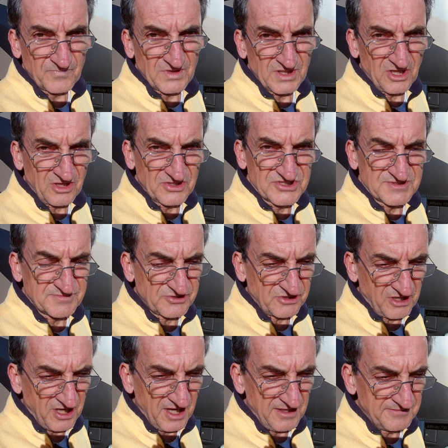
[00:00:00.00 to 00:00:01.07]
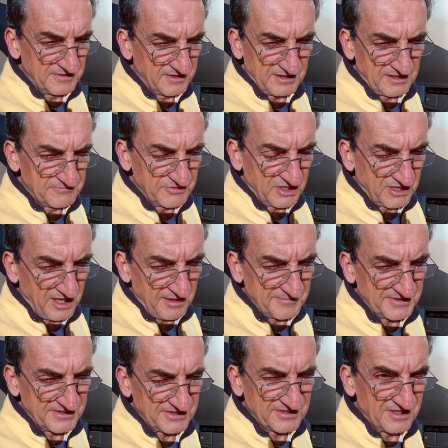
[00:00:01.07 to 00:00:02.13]
click on subscribe, give me a
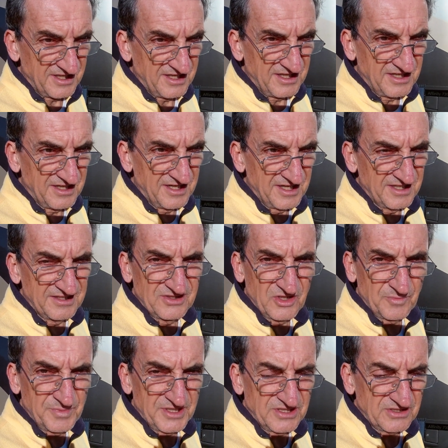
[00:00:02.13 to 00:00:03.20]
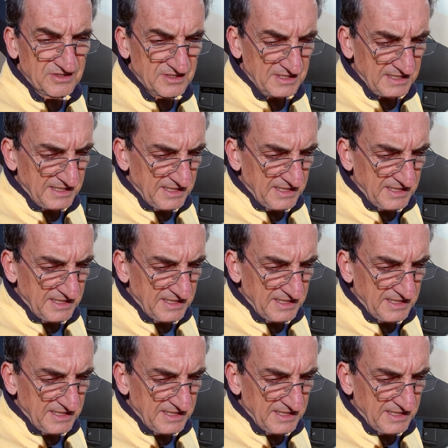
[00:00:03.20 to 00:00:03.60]
comment and your opinion,